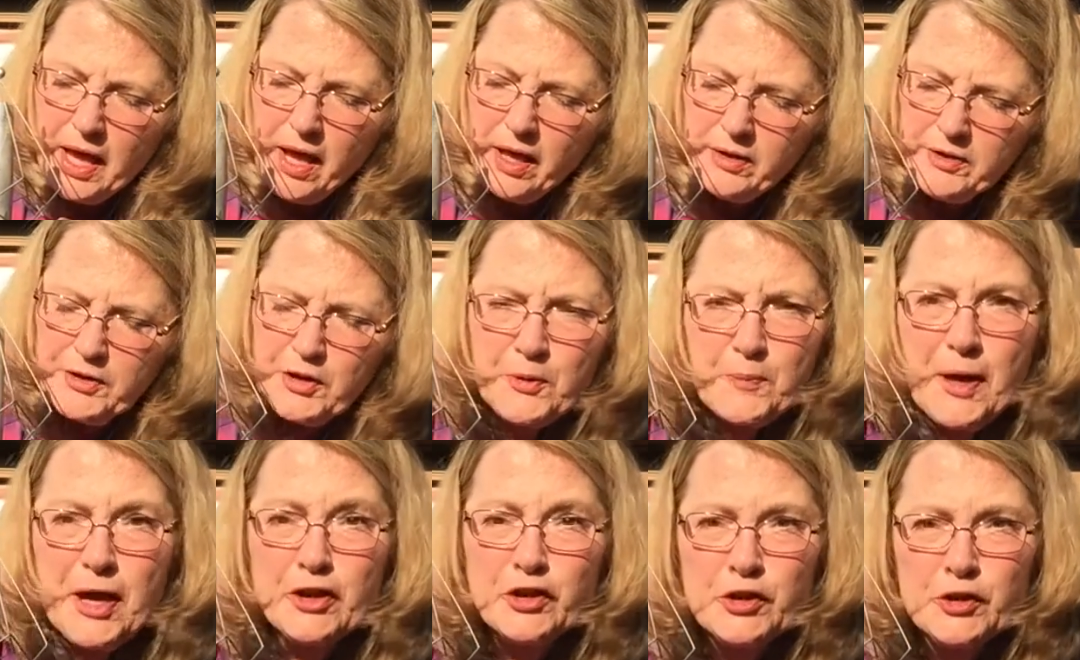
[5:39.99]
I don't know
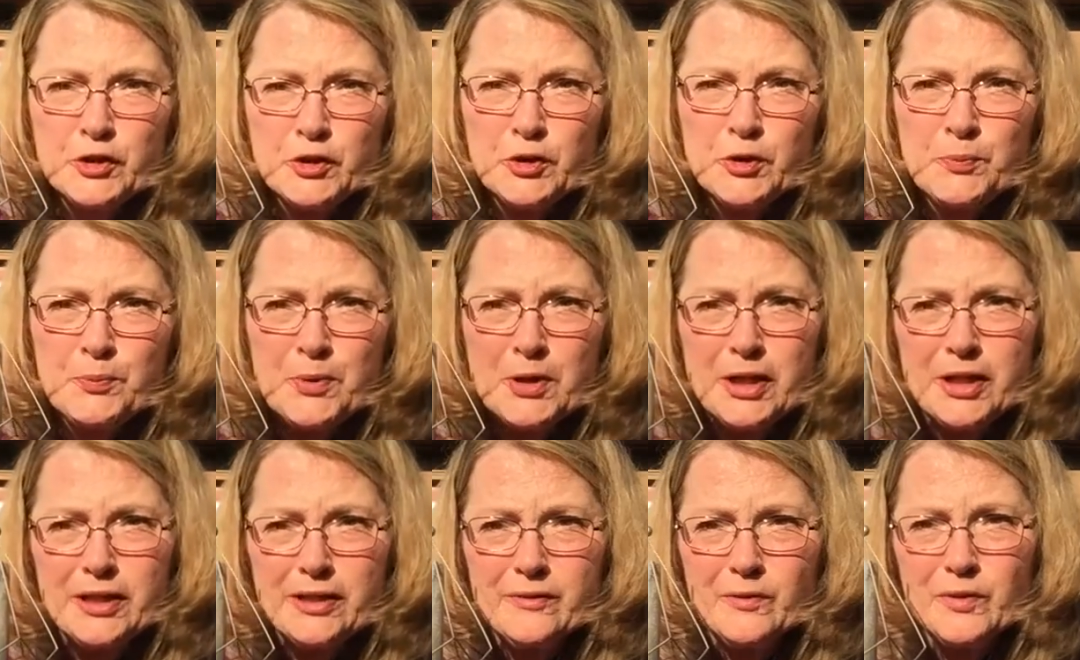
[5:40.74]
about you,
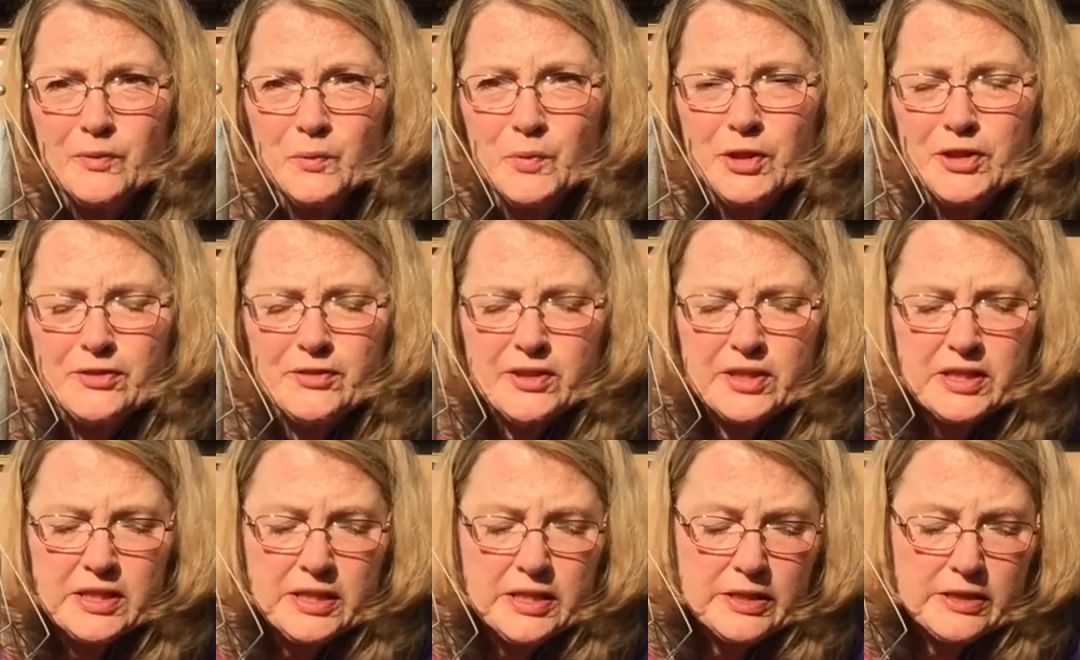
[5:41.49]
but when
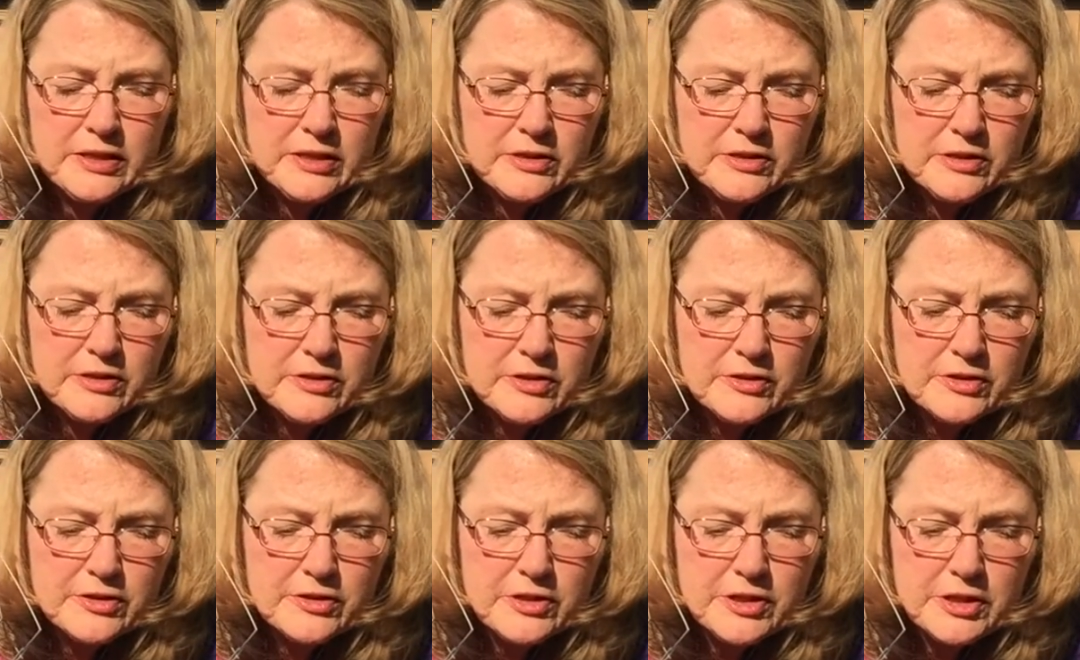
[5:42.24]

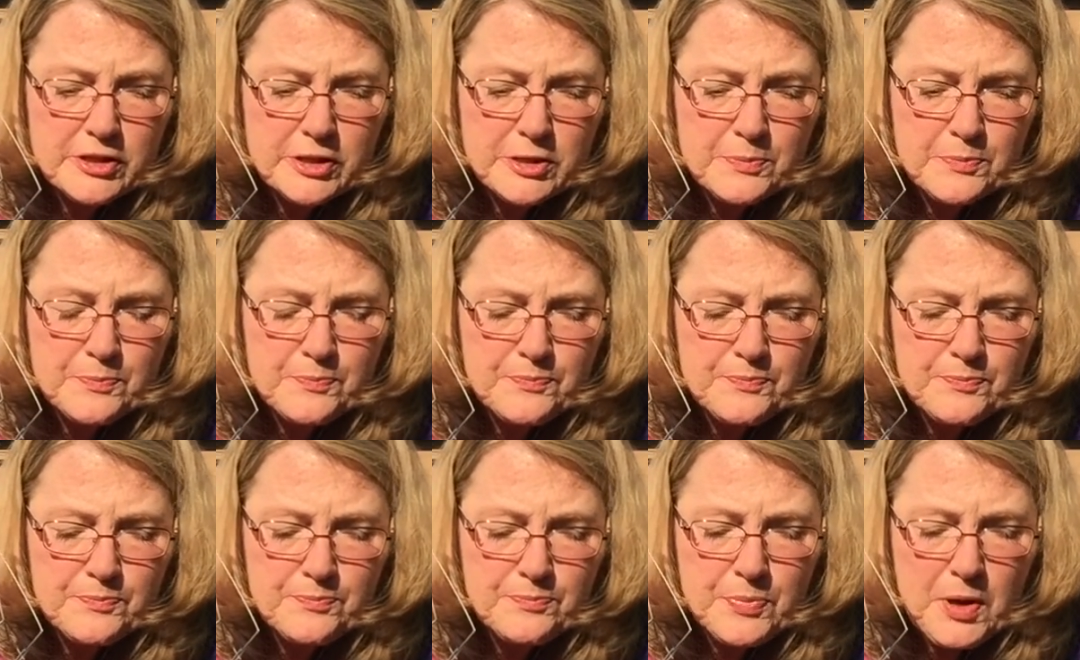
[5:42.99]
the
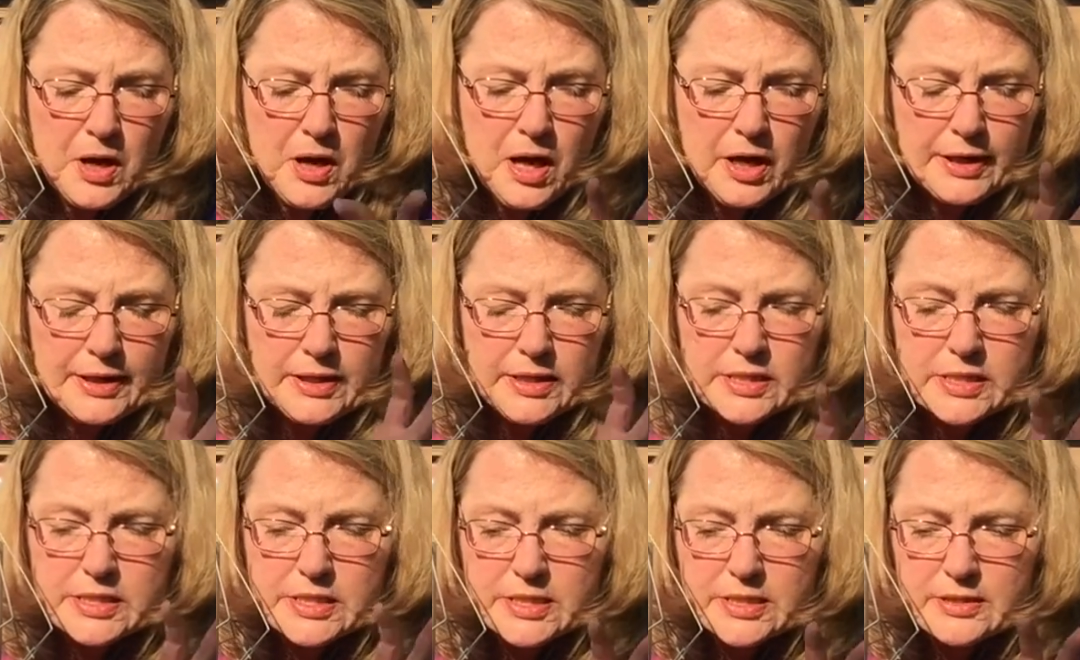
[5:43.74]

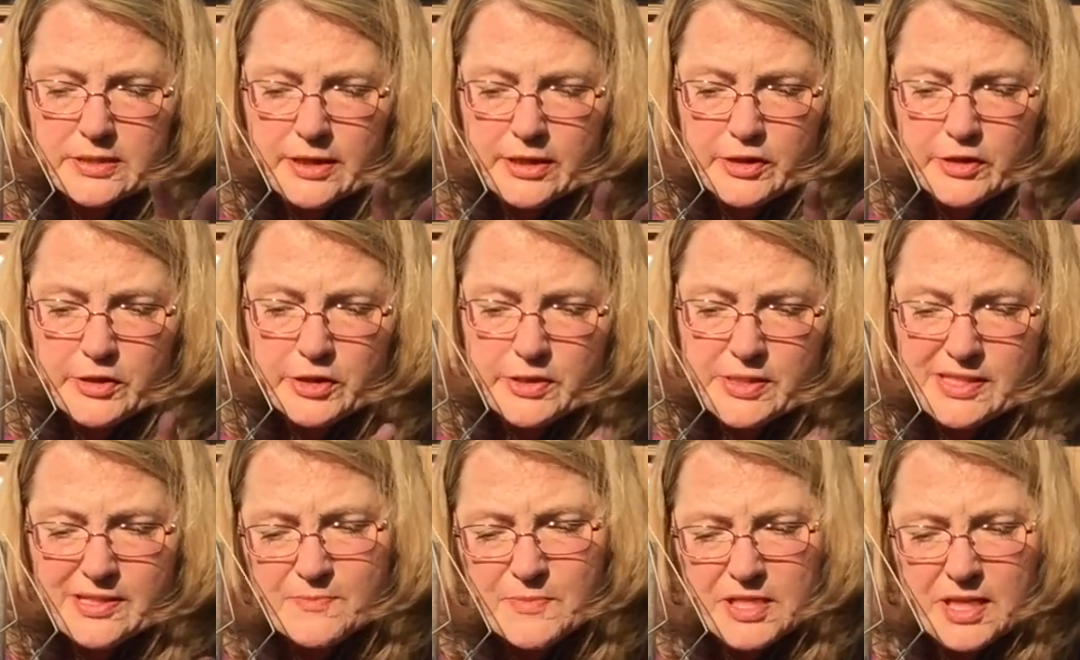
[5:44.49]
pocket letters,
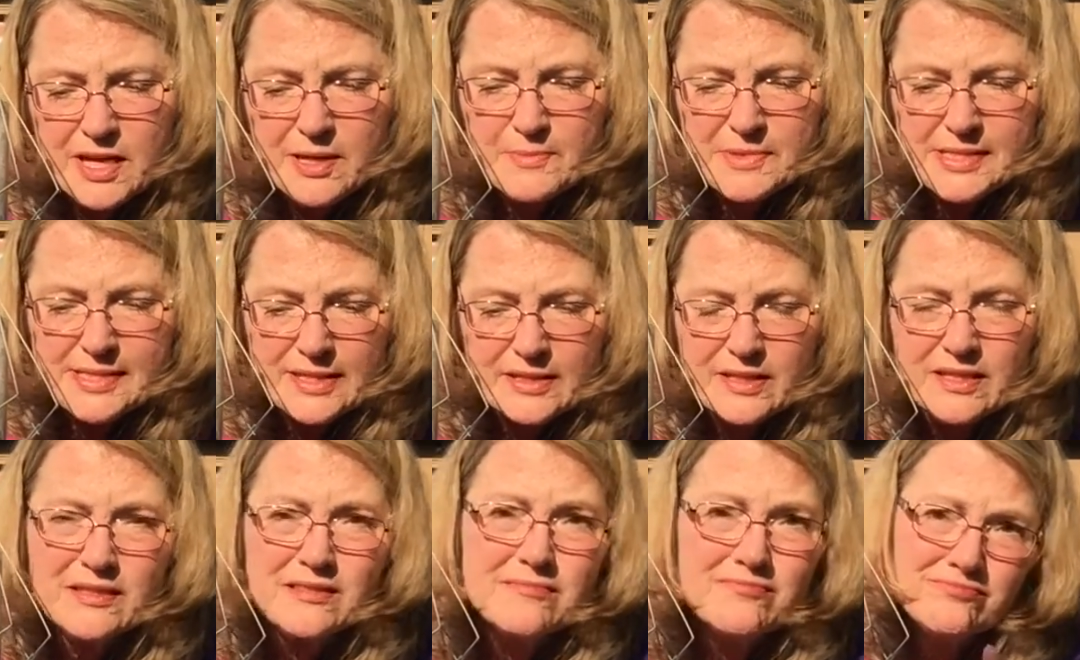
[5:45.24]
sometimes they
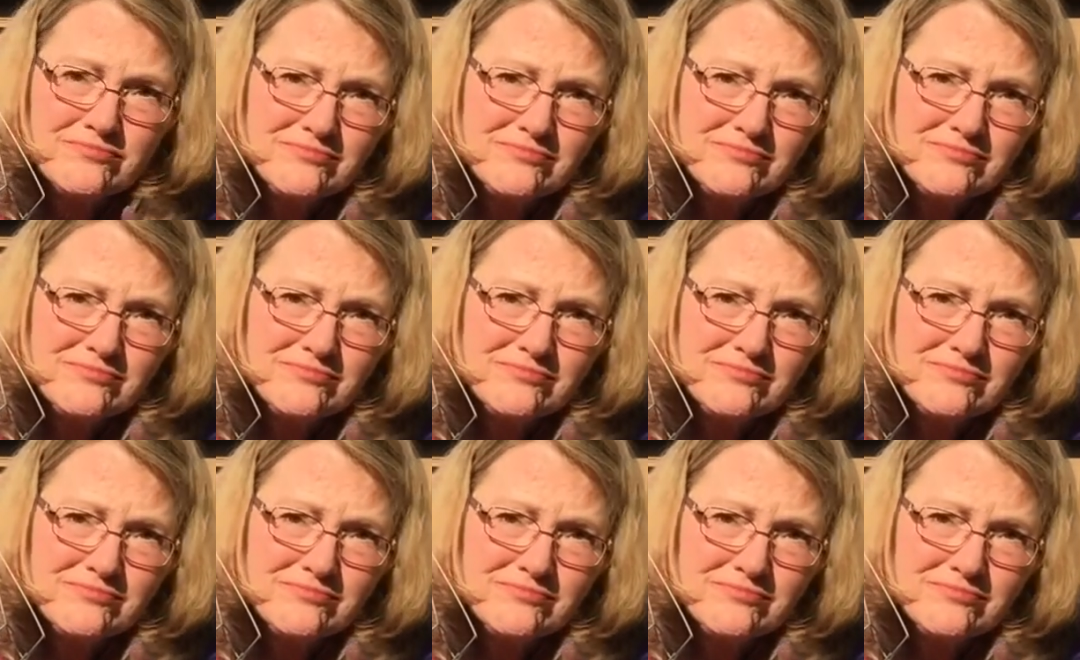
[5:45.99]
get